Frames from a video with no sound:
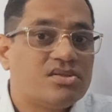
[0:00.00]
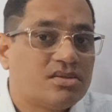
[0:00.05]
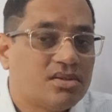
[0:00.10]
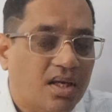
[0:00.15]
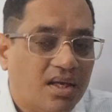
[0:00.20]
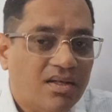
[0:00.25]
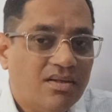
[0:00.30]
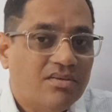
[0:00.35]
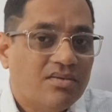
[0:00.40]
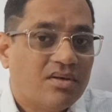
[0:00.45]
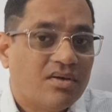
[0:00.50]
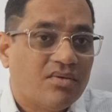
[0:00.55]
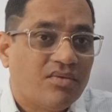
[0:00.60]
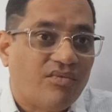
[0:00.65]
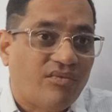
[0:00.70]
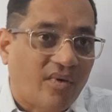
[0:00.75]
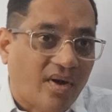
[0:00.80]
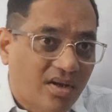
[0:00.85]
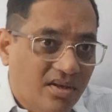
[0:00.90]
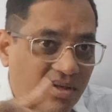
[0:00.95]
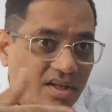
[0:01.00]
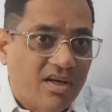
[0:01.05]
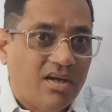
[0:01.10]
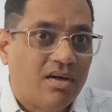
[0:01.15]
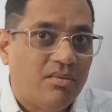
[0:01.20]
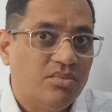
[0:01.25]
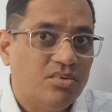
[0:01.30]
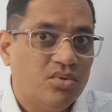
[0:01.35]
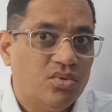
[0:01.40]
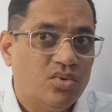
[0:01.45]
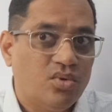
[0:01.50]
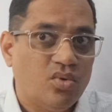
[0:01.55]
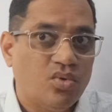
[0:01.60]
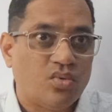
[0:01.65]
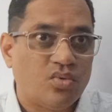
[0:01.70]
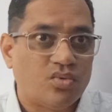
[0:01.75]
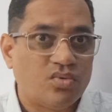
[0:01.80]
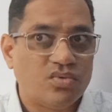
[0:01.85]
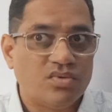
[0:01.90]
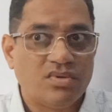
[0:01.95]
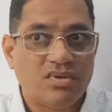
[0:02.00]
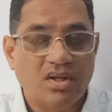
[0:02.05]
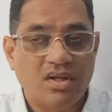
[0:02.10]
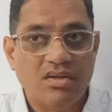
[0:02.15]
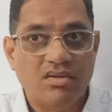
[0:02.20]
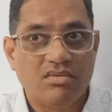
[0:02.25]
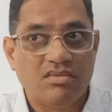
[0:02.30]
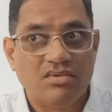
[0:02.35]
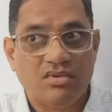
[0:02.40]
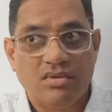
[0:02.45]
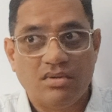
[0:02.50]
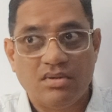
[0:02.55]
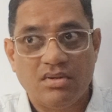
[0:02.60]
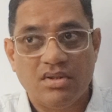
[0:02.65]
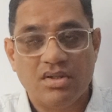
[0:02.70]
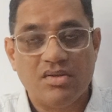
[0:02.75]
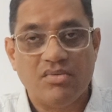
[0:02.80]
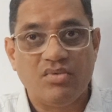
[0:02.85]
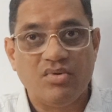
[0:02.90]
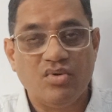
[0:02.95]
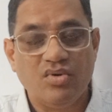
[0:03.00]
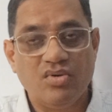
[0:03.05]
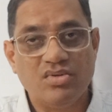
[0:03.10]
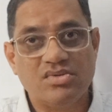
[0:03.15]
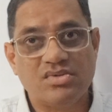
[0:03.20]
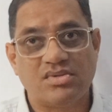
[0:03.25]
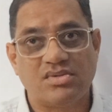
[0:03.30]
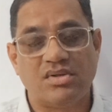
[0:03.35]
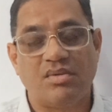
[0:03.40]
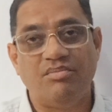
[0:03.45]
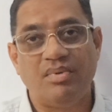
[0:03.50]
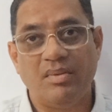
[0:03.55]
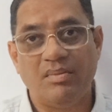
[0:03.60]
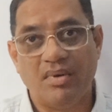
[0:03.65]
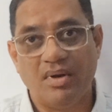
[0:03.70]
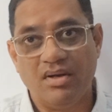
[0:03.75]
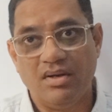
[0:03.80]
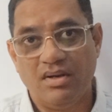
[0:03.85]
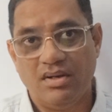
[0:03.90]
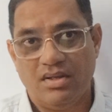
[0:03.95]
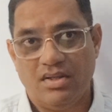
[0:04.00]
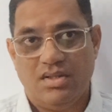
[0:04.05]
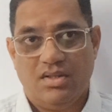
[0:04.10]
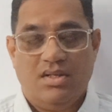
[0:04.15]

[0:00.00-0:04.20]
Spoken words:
Then when they come to know, then they, you know, some people,